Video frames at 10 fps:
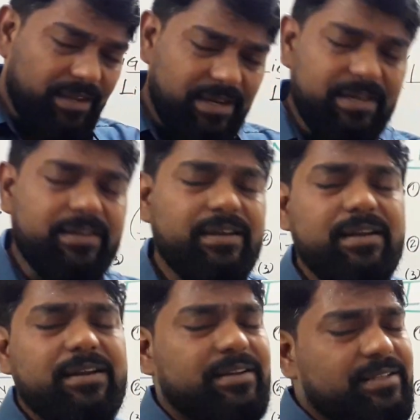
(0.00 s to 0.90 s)
it
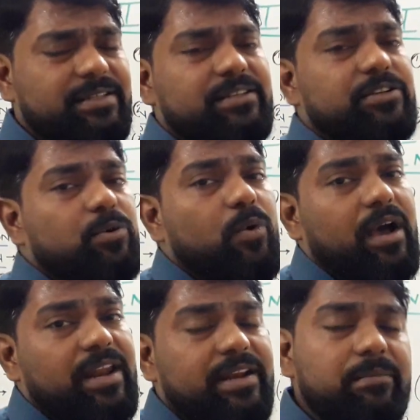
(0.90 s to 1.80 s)
doesn't
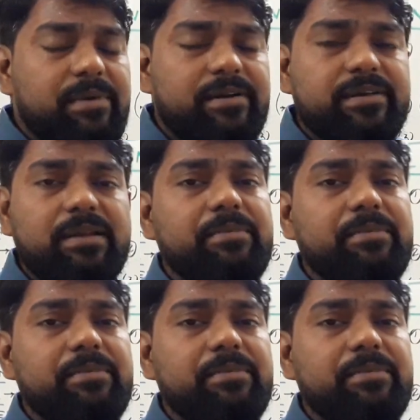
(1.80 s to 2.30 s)
require any material